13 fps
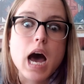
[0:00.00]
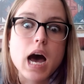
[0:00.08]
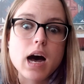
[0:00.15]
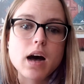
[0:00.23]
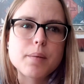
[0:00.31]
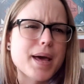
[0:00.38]

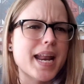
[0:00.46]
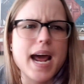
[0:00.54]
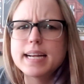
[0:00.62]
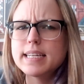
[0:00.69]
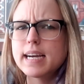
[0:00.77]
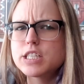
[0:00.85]
And
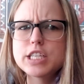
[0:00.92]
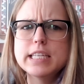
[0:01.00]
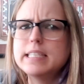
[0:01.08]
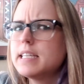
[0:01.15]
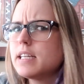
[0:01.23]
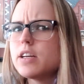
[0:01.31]
I actually
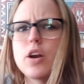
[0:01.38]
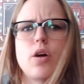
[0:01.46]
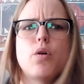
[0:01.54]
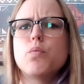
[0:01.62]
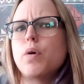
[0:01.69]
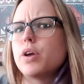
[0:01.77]
didn't
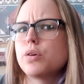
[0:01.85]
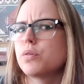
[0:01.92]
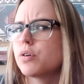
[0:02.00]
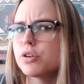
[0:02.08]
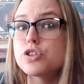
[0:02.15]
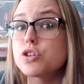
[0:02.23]
know what you
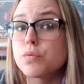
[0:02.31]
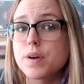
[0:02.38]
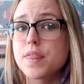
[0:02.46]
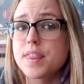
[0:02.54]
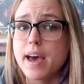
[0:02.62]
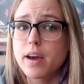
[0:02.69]
could do
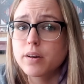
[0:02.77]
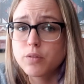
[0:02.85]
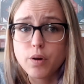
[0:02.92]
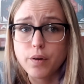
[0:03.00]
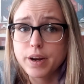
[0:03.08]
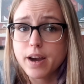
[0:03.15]
with that
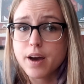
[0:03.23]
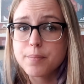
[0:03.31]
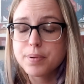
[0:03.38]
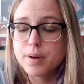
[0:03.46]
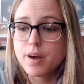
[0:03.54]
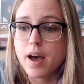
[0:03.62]
growing
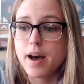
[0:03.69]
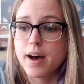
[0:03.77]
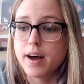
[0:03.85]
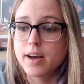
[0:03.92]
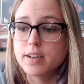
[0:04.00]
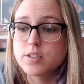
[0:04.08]
up.
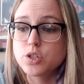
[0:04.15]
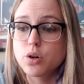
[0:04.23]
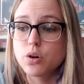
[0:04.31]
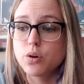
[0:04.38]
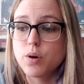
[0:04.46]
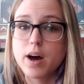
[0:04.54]

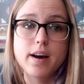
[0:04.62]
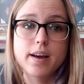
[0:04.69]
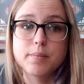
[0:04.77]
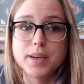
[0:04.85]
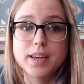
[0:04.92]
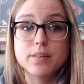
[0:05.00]
So
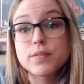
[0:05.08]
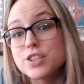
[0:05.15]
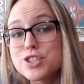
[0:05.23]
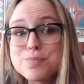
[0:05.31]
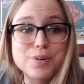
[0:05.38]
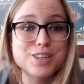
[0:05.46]
I made
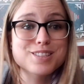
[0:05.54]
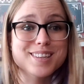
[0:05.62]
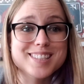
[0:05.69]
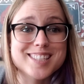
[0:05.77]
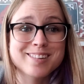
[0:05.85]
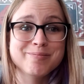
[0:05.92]
friendship
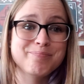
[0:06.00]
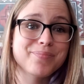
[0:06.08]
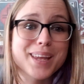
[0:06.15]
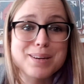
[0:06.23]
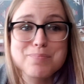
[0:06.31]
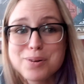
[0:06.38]
bracelets,
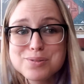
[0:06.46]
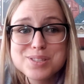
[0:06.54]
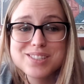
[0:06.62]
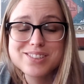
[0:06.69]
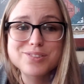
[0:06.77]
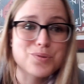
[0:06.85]
like
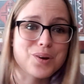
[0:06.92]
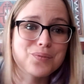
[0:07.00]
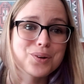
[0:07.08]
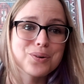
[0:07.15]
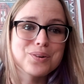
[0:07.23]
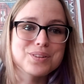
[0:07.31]
most
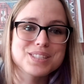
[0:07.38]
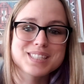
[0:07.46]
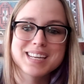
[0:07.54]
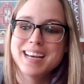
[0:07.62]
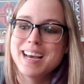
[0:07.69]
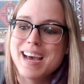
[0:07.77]
12-year-olds.
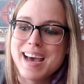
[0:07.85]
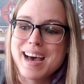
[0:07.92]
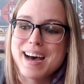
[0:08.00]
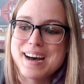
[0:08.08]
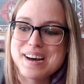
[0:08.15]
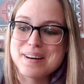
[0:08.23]

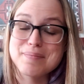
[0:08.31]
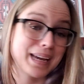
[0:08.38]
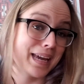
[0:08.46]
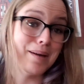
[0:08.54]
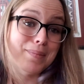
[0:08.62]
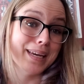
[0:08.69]
I
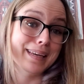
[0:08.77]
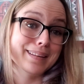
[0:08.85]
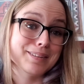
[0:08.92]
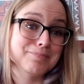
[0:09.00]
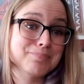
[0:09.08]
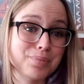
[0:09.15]
kept making
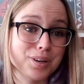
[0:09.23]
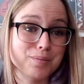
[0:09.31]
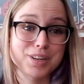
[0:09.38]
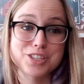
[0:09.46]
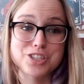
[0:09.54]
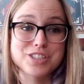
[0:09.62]
them pretty
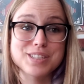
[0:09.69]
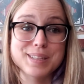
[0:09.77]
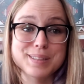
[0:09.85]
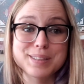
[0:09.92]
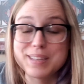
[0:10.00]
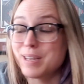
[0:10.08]
much
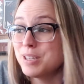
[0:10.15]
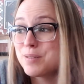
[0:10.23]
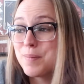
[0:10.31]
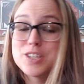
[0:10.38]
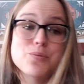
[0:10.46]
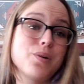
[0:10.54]
until into
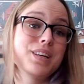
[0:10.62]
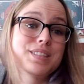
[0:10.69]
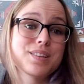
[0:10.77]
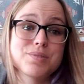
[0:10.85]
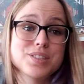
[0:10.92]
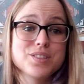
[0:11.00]
my
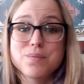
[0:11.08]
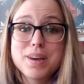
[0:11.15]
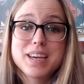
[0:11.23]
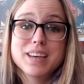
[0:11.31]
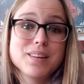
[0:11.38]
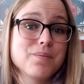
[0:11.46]
20s. I was still
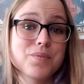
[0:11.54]
making them